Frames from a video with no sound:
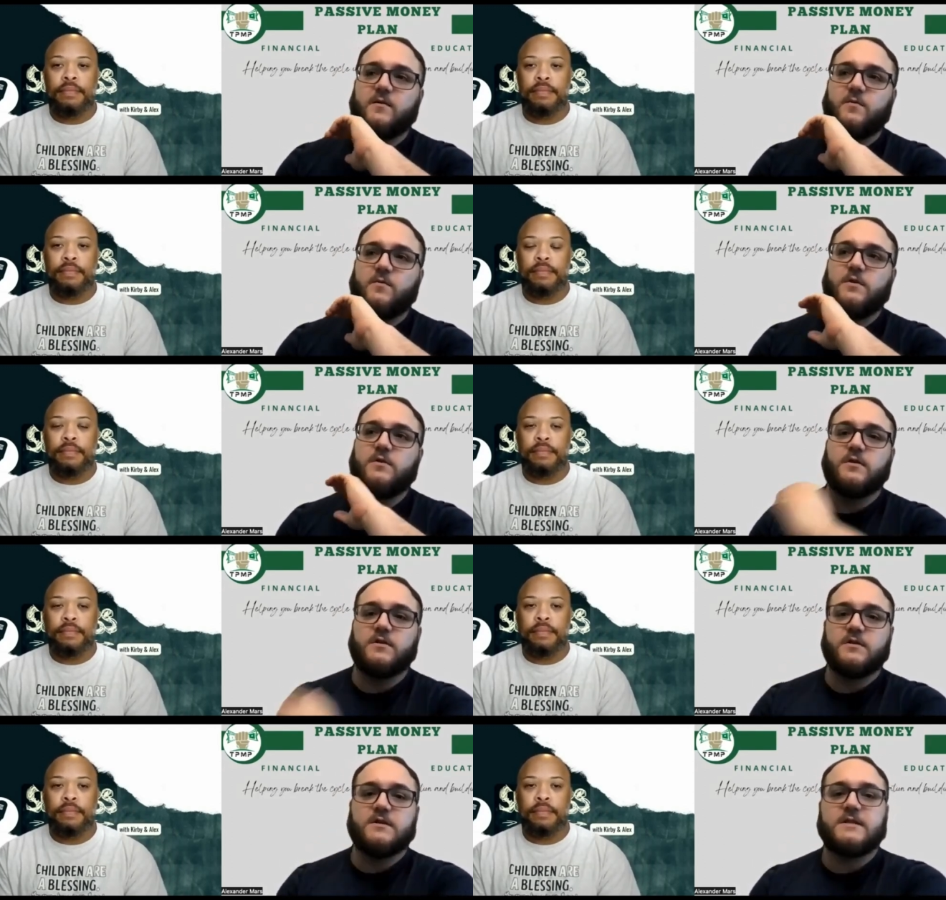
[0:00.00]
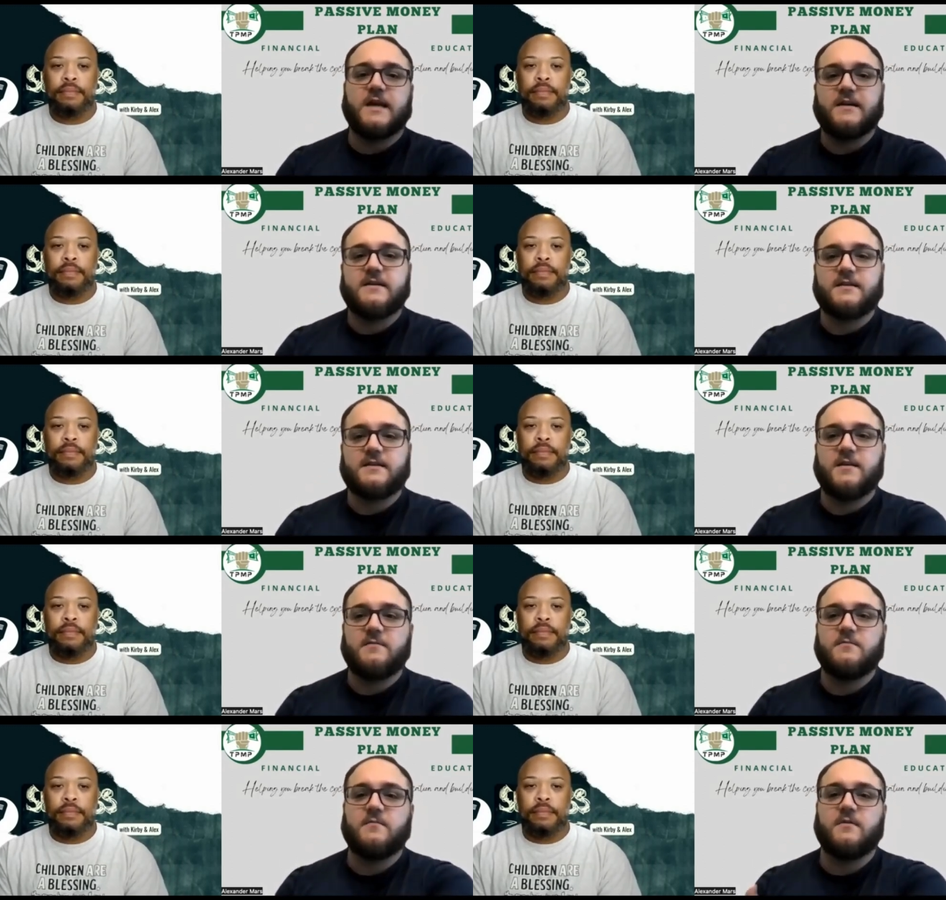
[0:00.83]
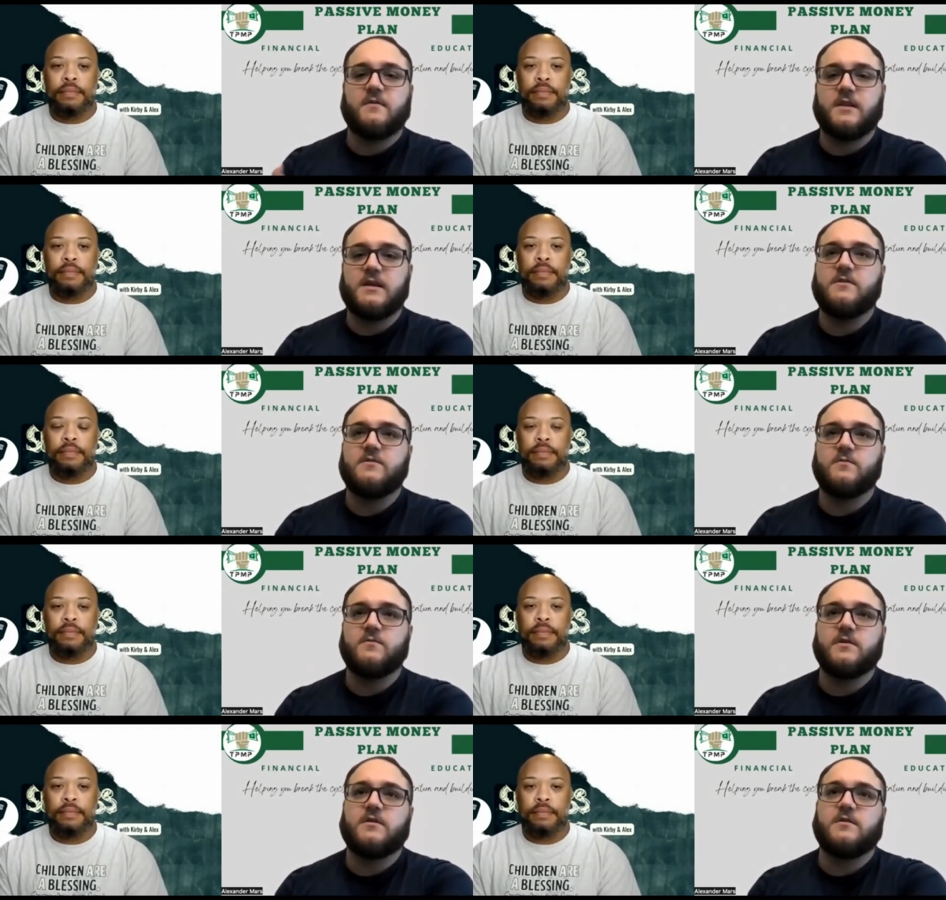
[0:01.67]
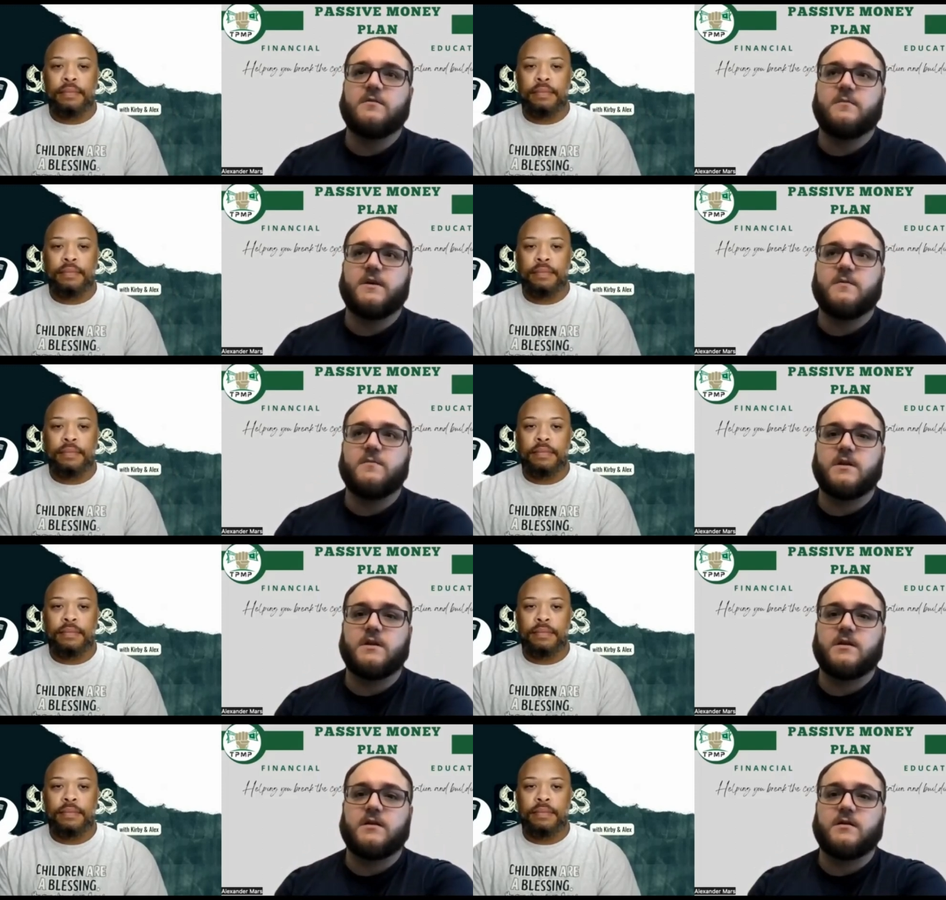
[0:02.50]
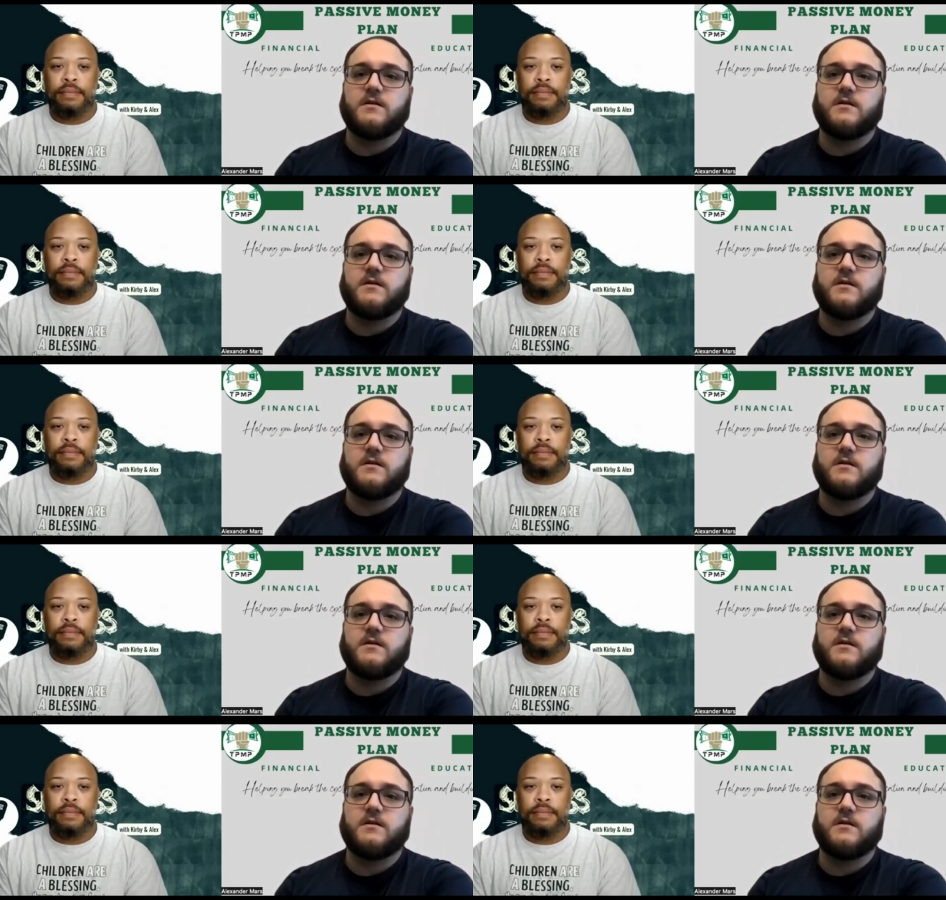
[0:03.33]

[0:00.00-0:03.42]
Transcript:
Speaker 1: when you learn the tax game, then you really make money.